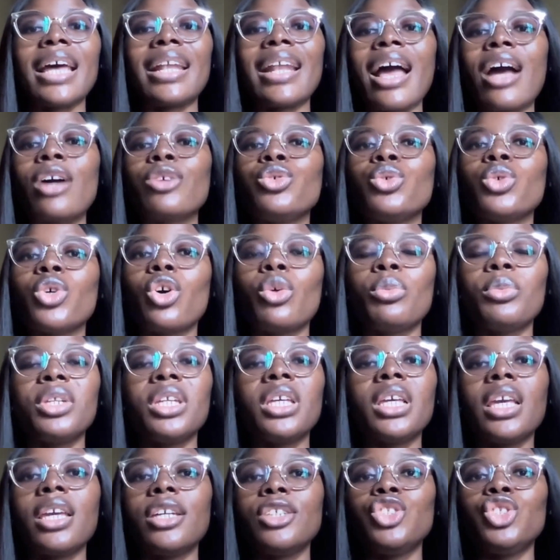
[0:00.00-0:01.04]
and how you
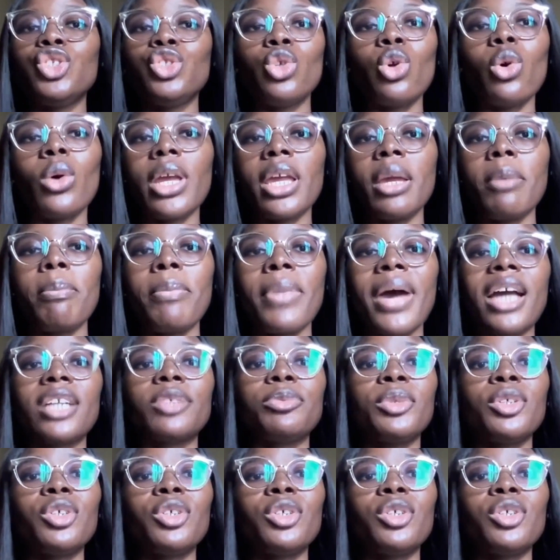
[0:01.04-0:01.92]
communicate your impact,